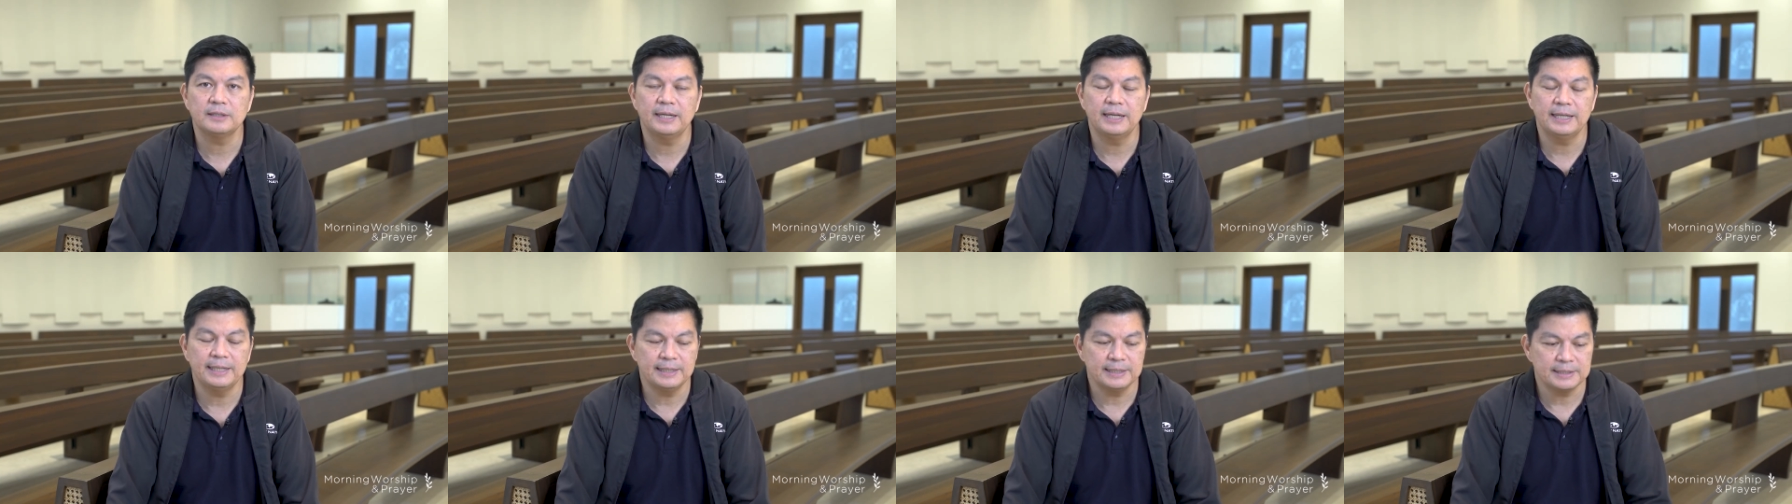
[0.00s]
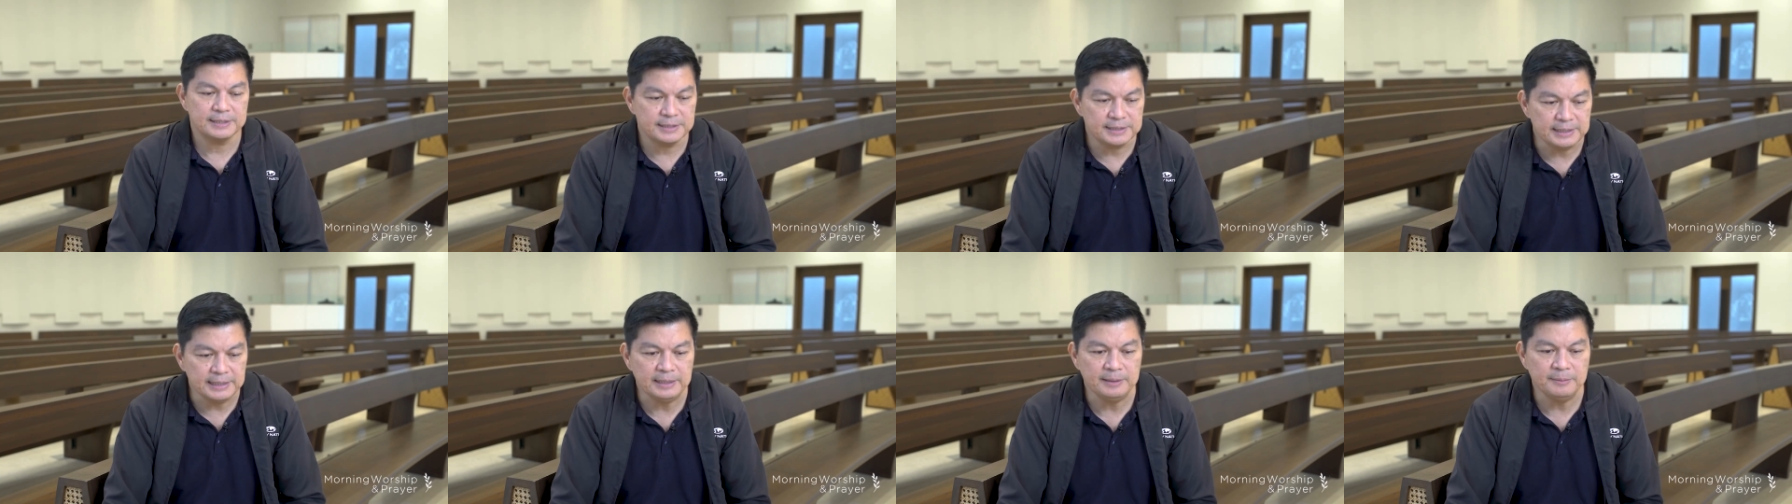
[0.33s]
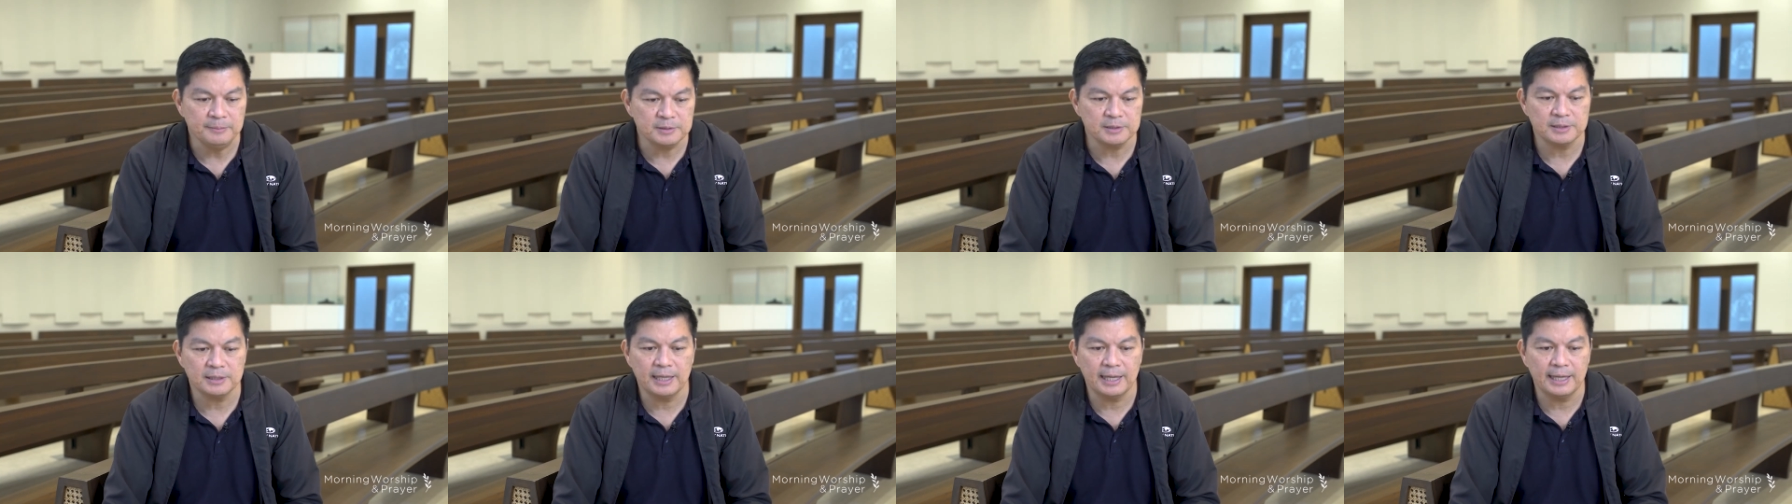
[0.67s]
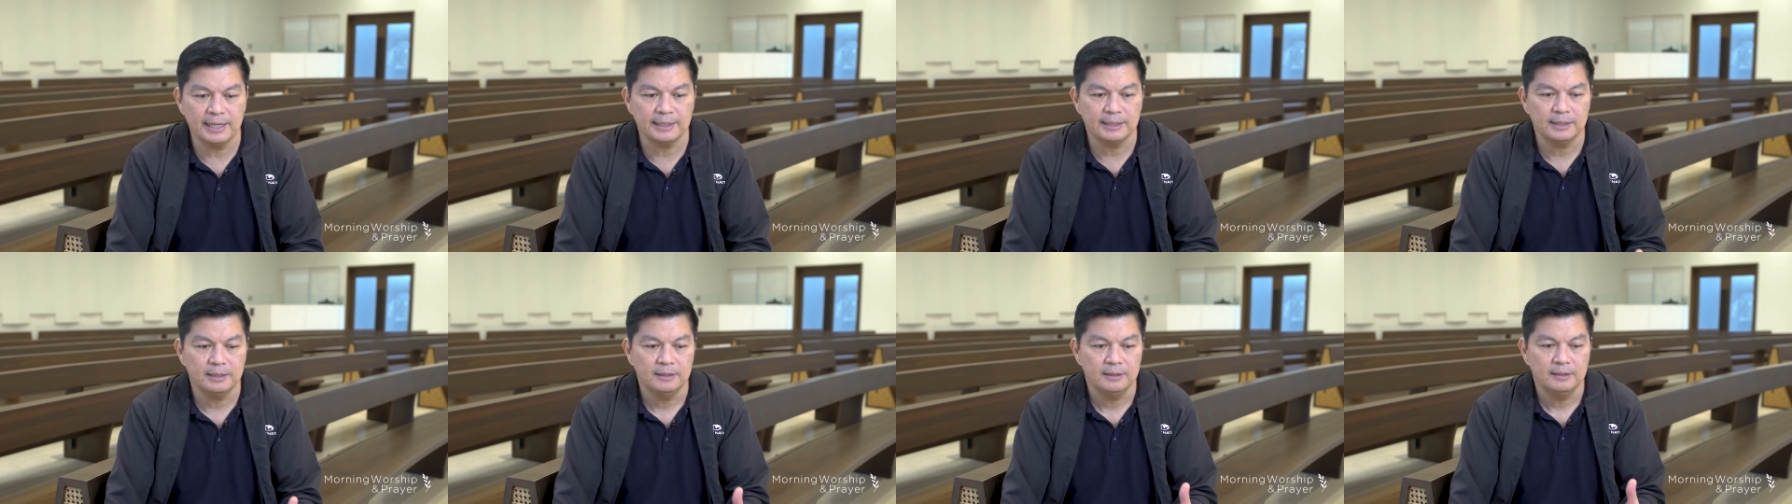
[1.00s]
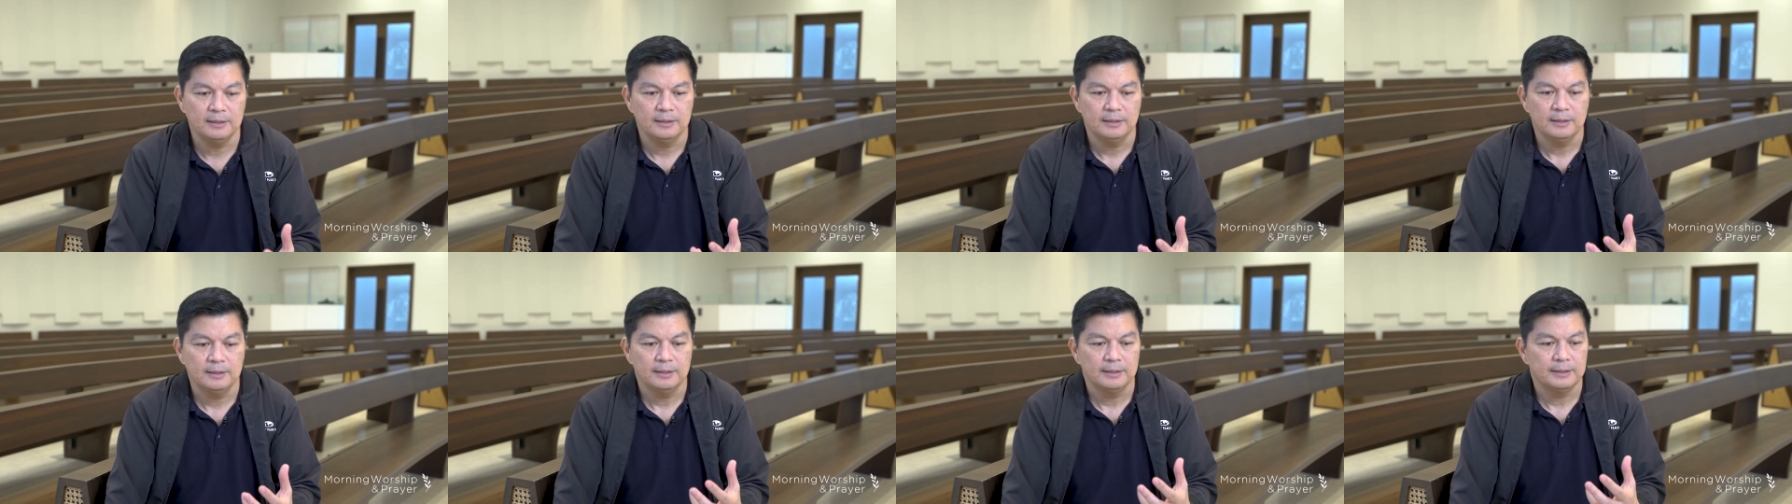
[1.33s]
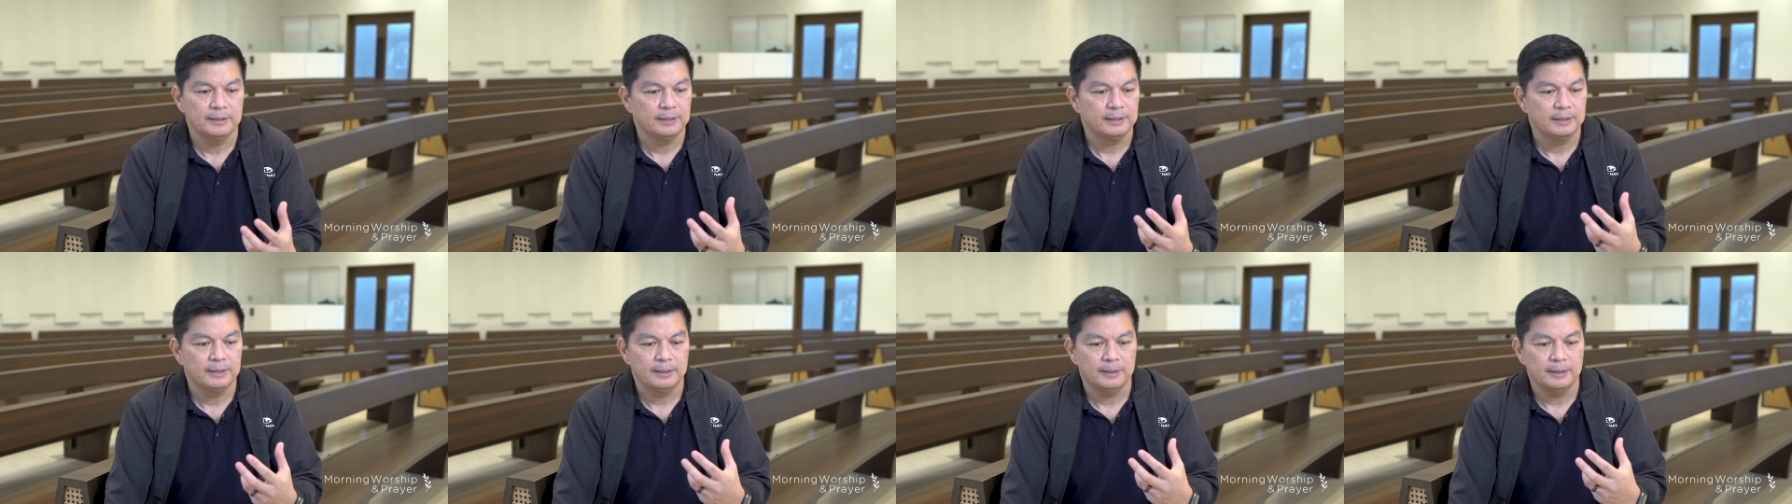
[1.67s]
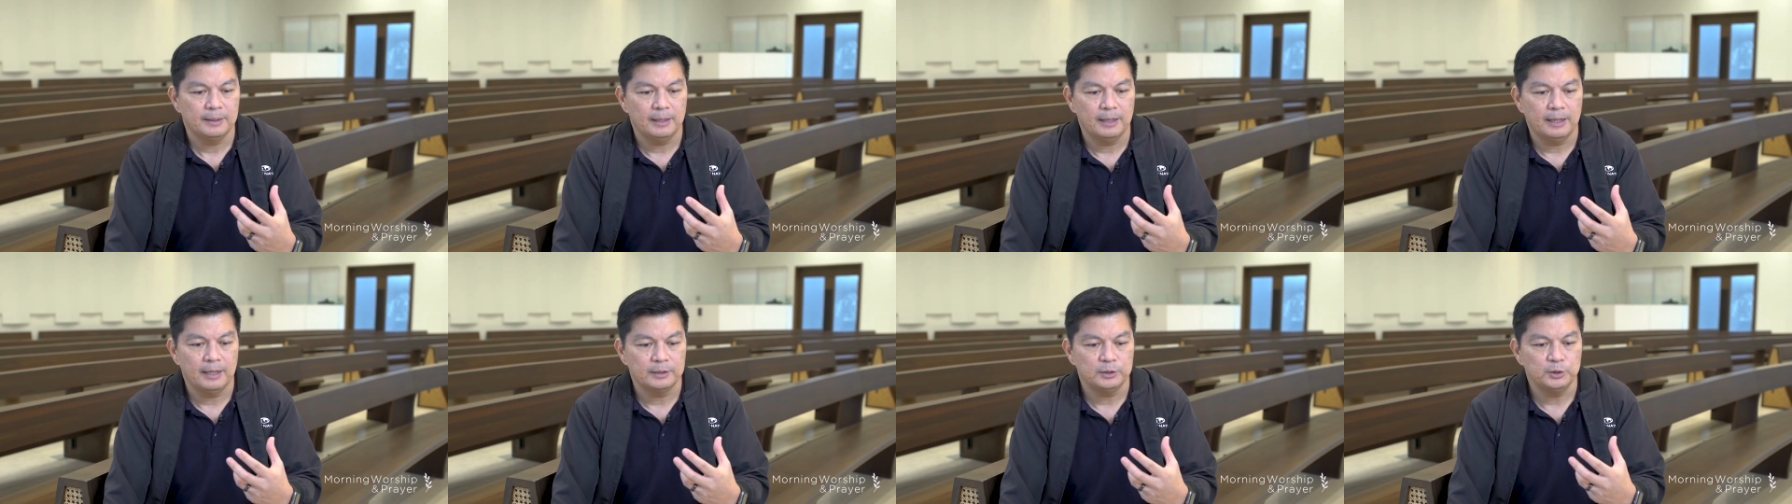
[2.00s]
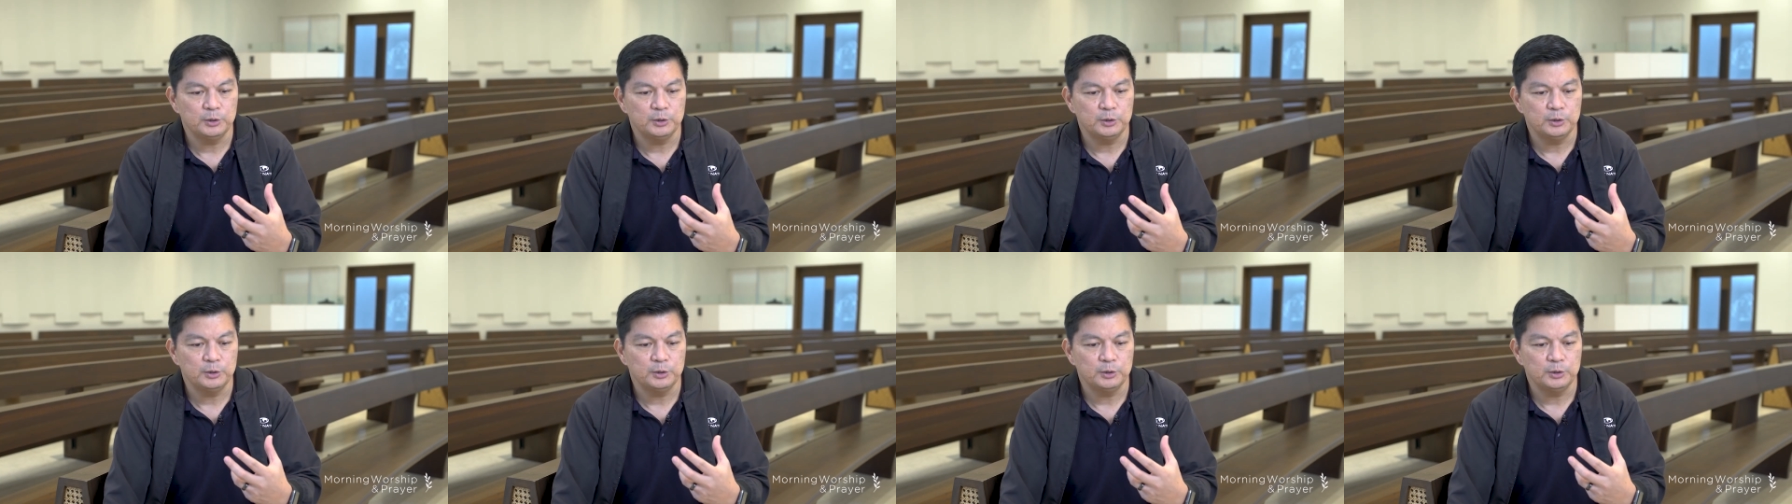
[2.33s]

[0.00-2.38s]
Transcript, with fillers: And it seems like uh,